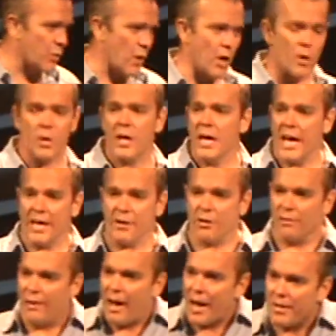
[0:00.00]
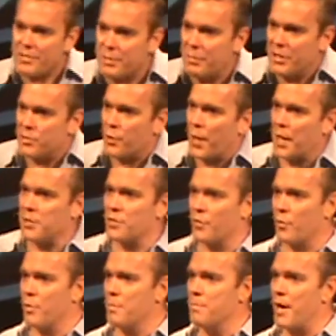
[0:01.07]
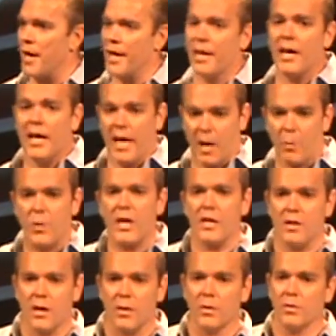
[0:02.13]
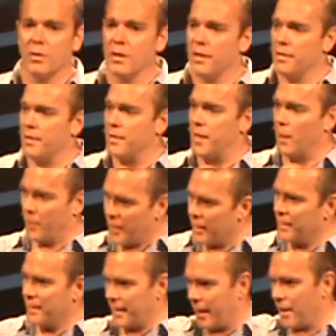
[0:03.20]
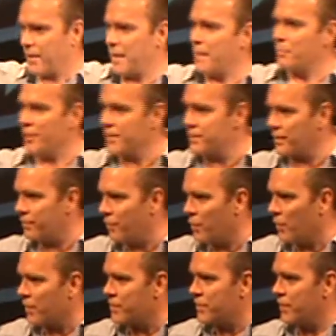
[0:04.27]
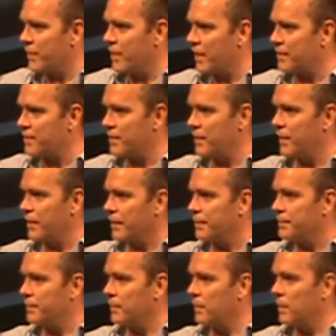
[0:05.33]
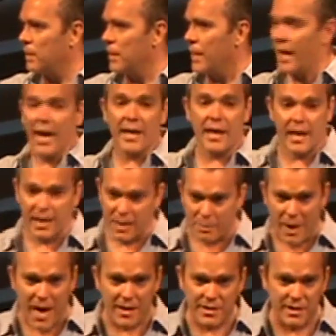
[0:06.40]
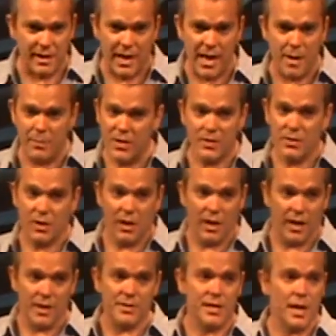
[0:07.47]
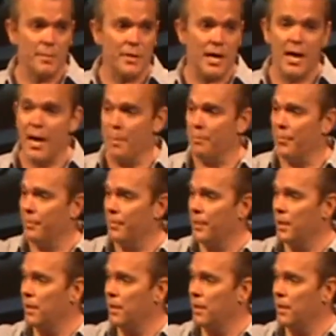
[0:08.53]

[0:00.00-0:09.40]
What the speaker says: grow, and your lives have been transformed by it. And we know that we need to carry that blessing forward to the next thing. And the Massive campus, it's coming up.